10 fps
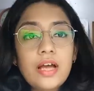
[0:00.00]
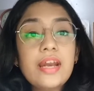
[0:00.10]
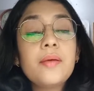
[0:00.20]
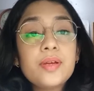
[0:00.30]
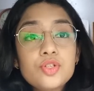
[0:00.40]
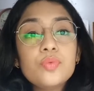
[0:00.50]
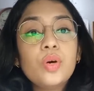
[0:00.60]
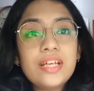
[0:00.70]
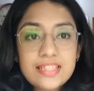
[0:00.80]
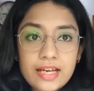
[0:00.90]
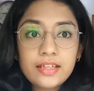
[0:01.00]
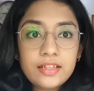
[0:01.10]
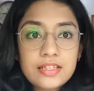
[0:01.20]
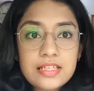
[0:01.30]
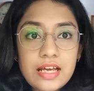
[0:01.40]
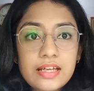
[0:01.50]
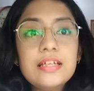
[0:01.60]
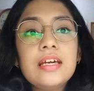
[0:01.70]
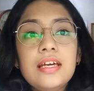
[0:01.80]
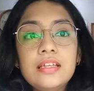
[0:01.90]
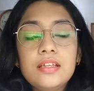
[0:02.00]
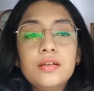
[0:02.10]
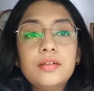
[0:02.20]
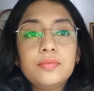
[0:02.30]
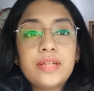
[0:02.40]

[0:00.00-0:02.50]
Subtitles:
and I mentioned what exactly it is like in the